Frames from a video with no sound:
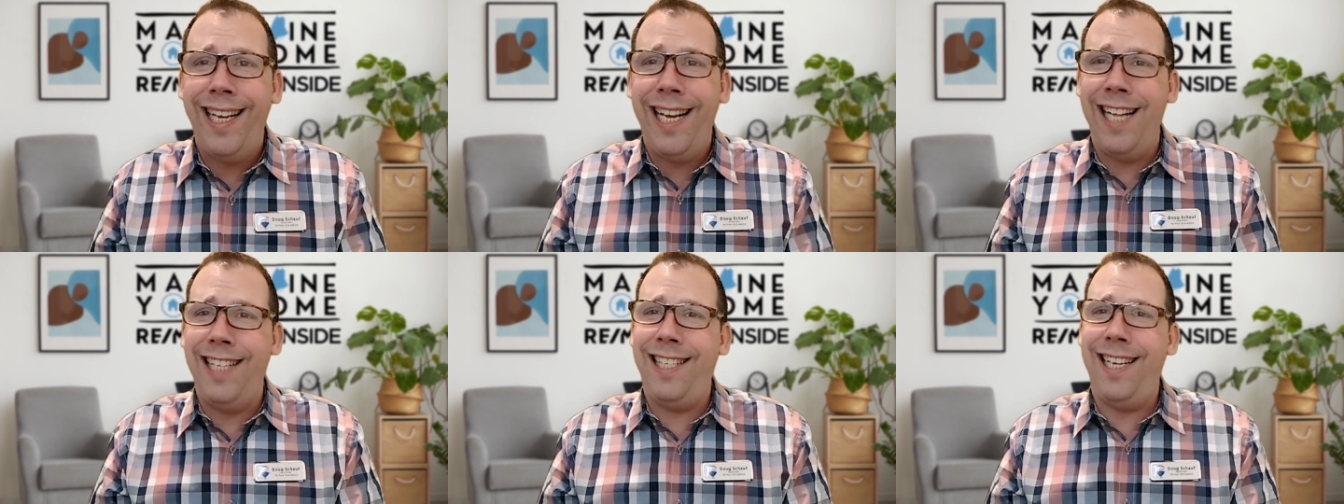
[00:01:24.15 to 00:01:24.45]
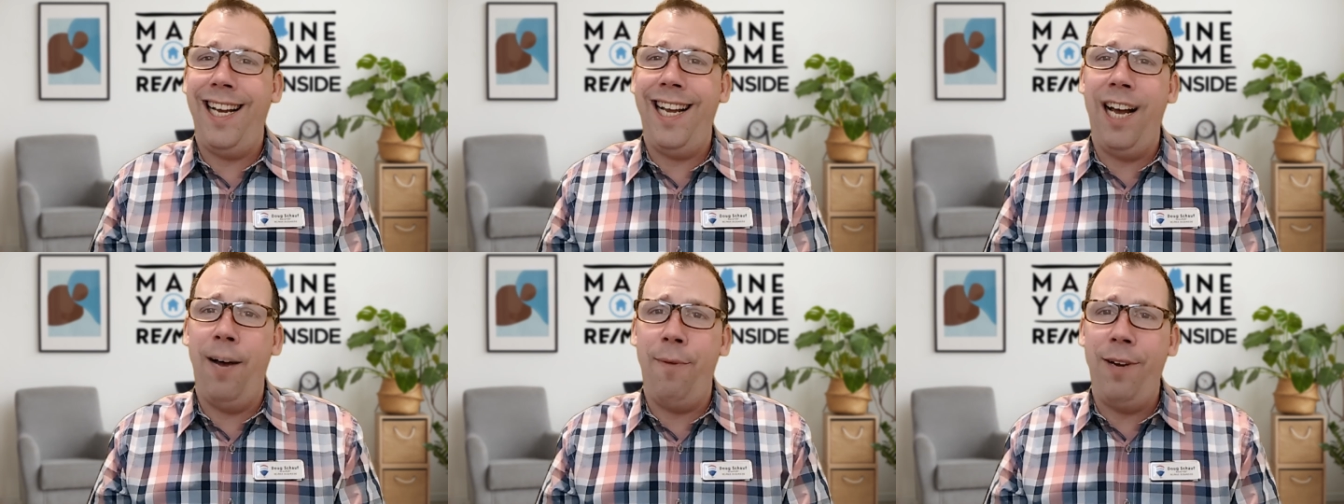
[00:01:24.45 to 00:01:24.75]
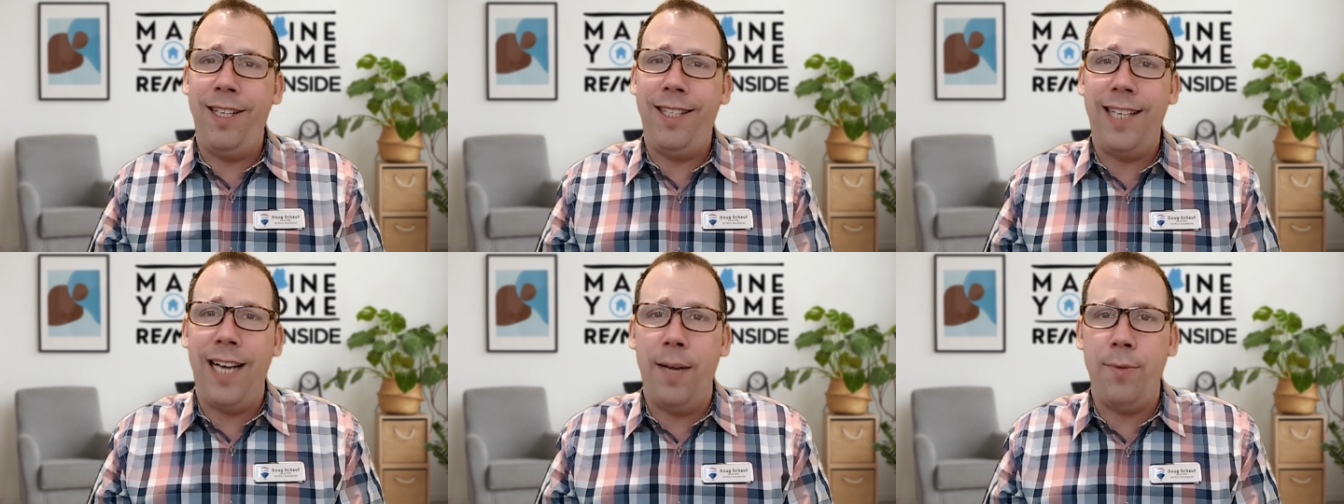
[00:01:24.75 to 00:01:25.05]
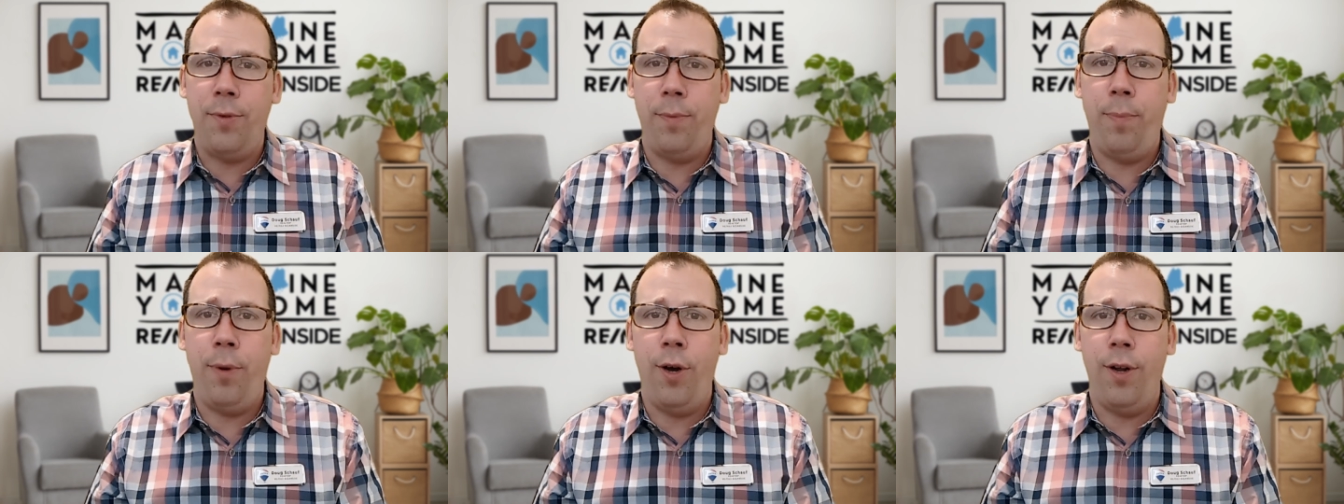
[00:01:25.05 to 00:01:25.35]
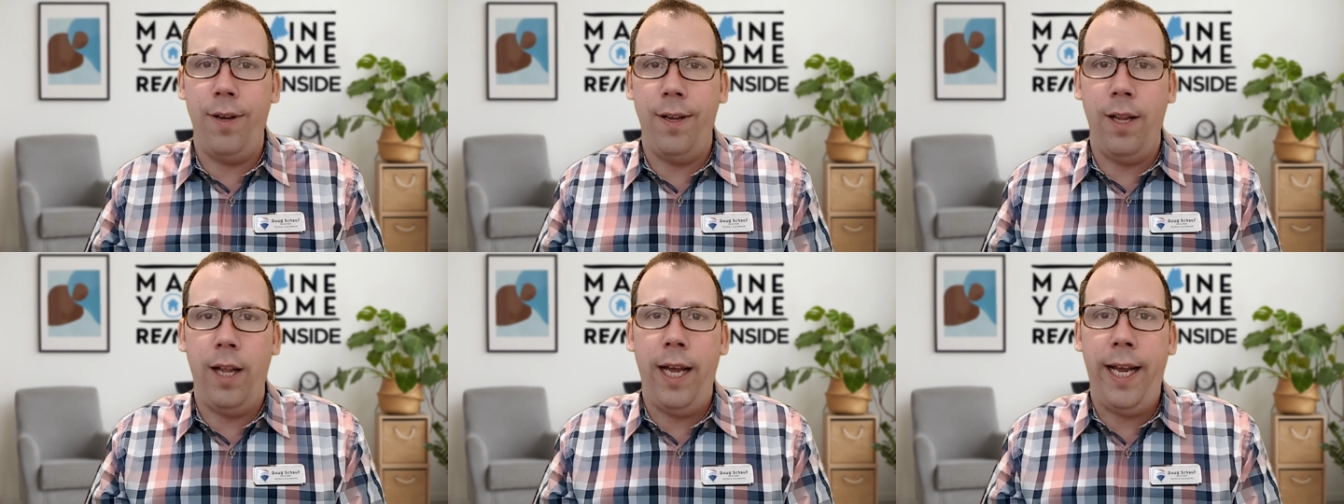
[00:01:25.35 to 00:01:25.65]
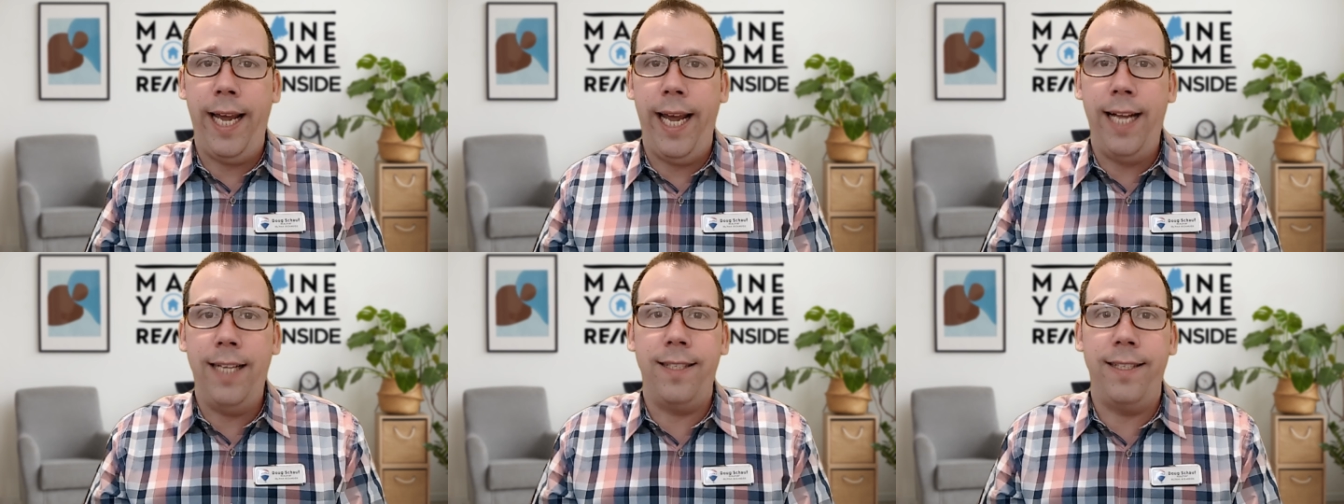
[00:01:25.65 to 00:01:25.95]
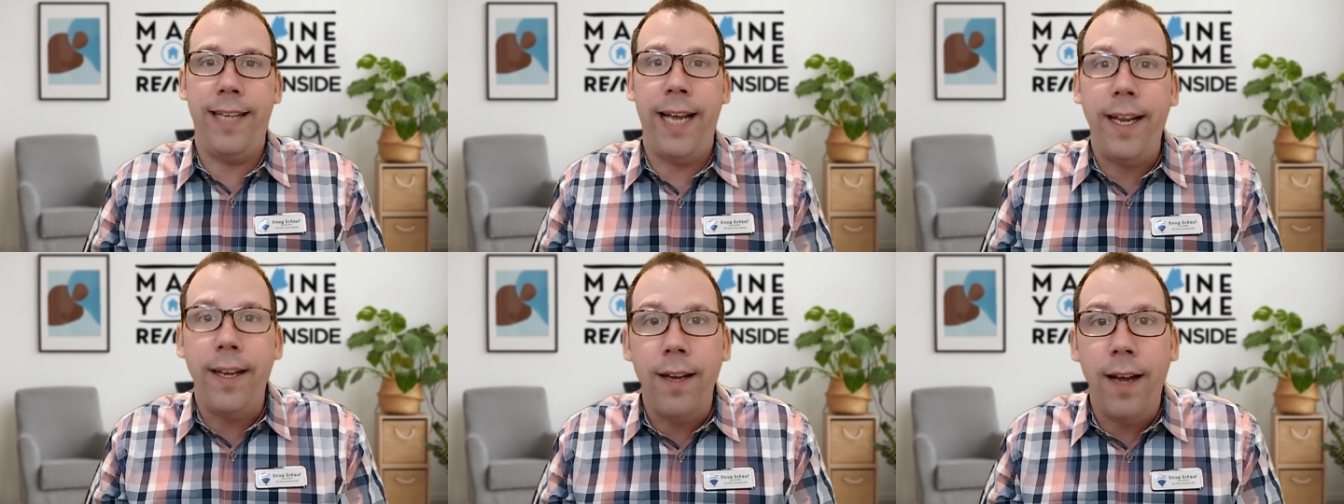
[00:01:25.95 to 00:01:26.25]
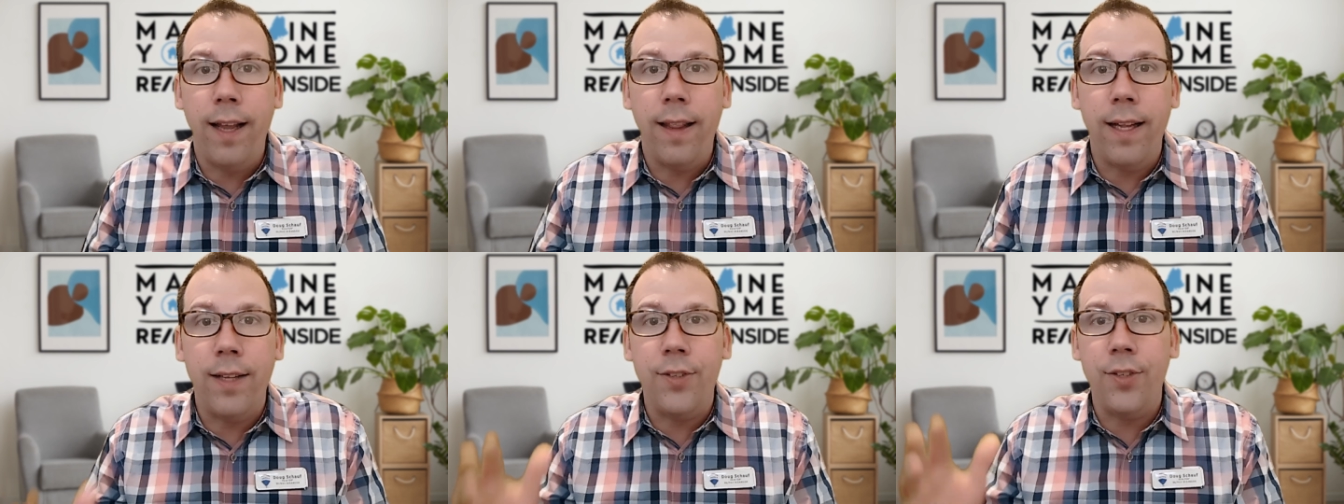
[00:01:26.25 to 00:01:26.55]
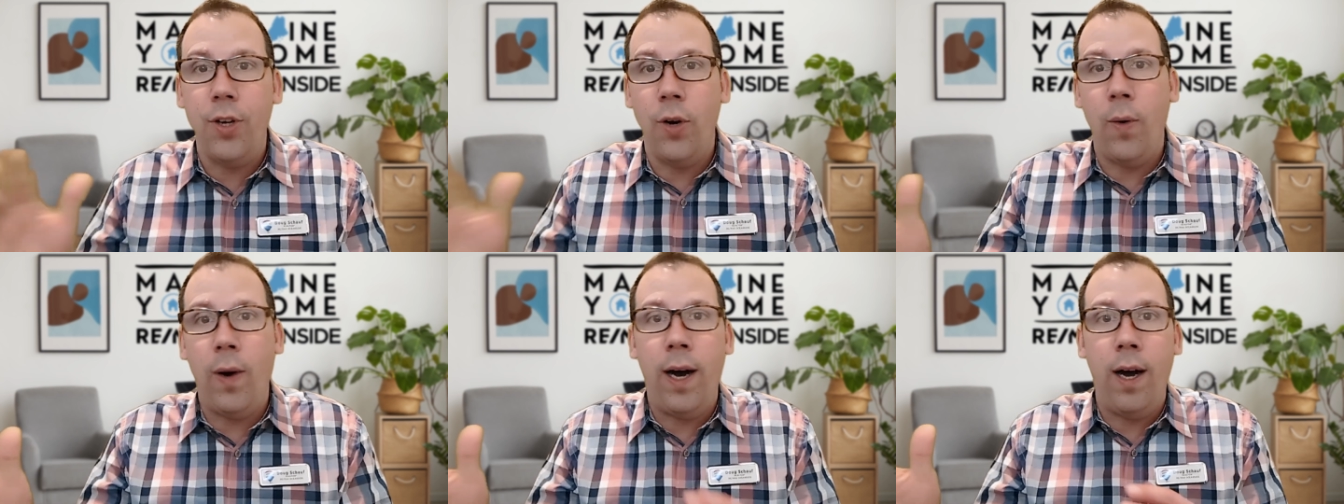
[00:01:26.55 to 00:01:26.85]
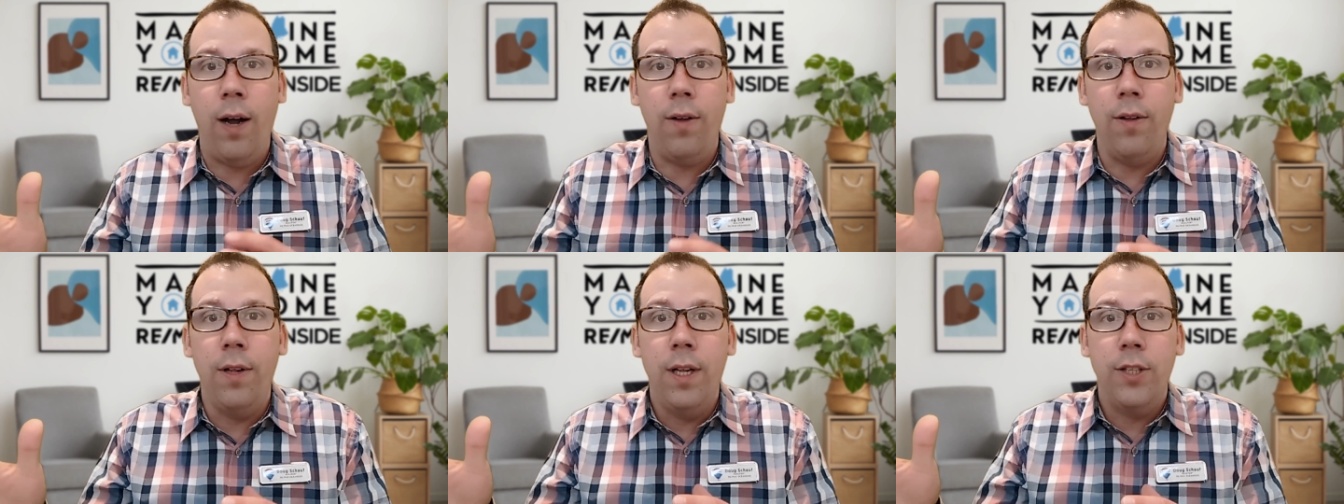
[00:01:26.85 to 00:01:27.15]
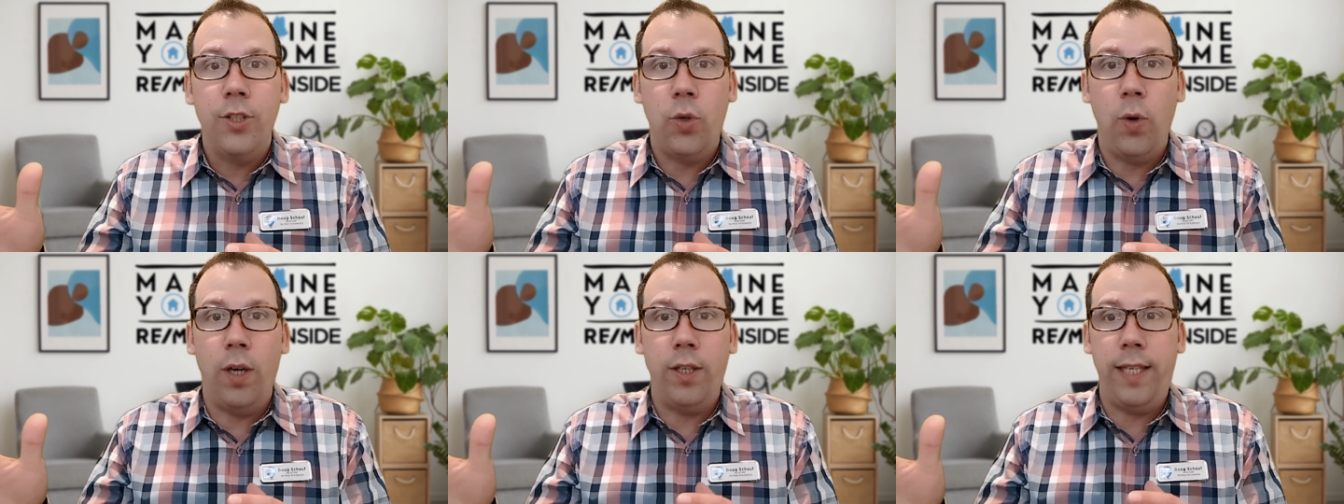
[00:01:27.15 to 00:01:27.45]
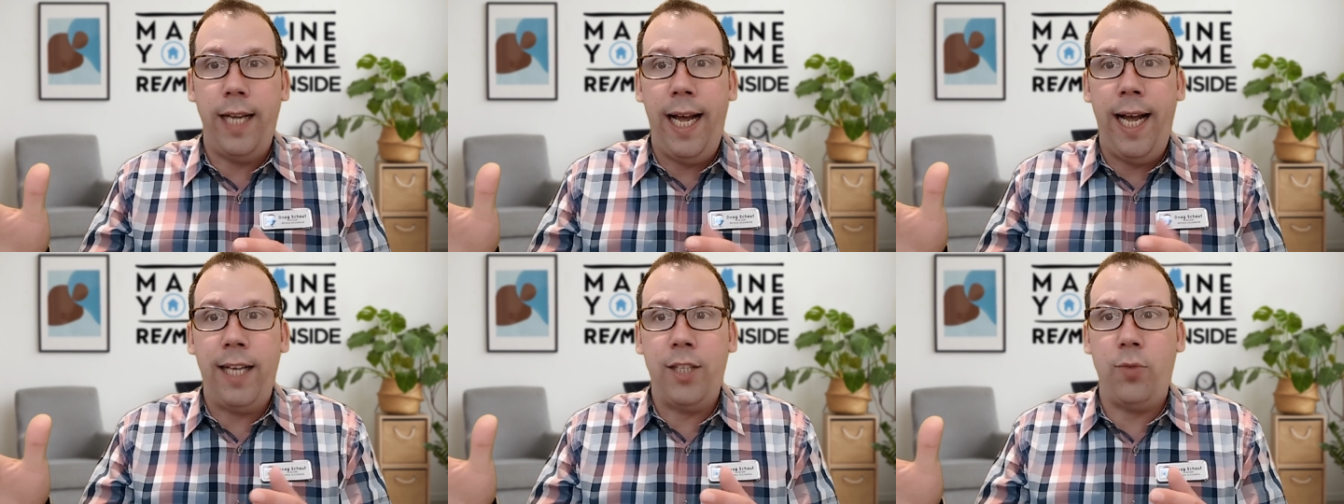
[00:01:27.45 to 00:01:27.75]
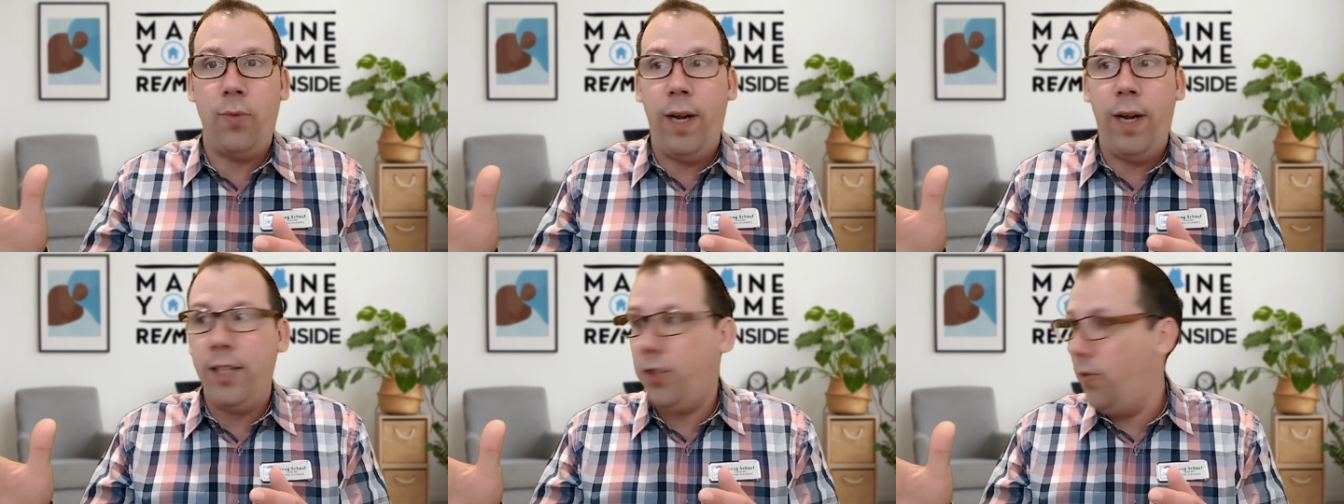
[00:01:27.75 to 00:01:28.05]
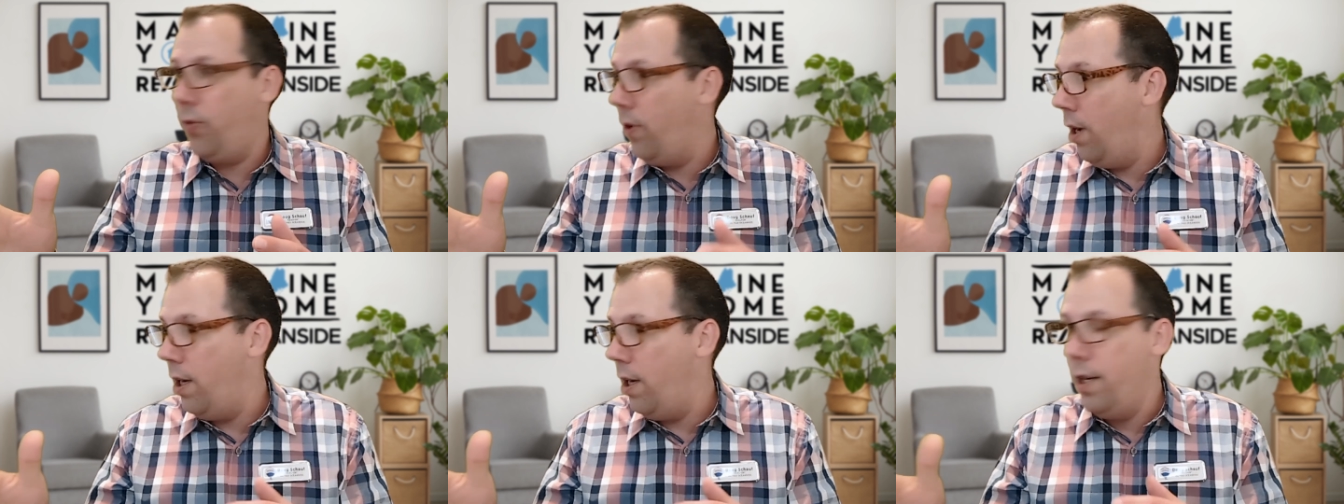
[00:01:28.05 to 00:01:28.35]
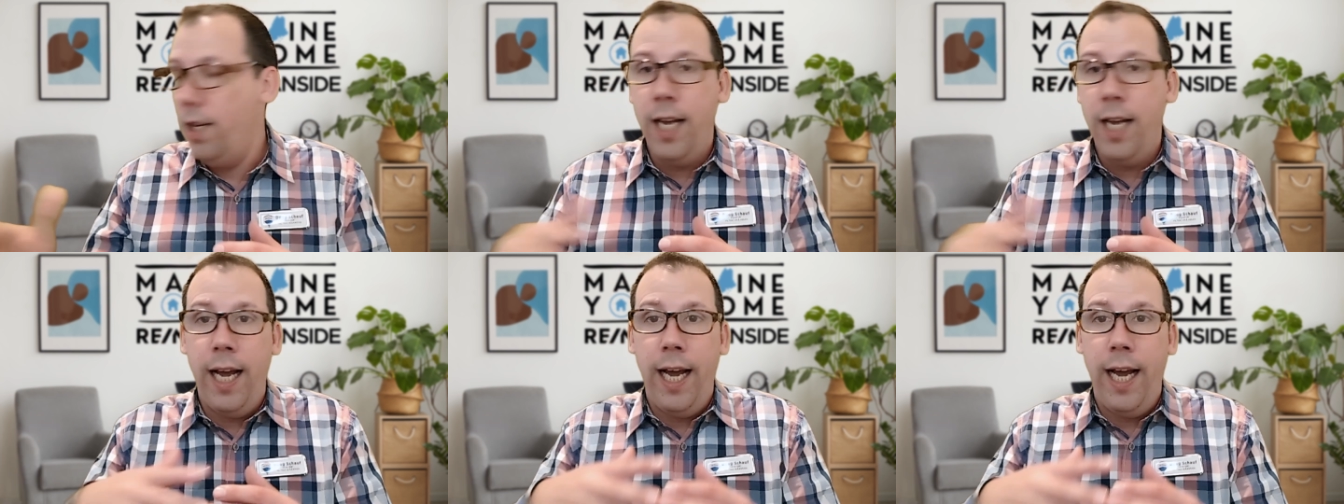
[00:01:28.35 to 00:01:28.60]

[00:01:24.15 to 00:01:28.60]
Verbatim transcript: Can't tell you how many times we've gone, we're like, hey, it's date night. Let's go out. Let's go out to X restaurant.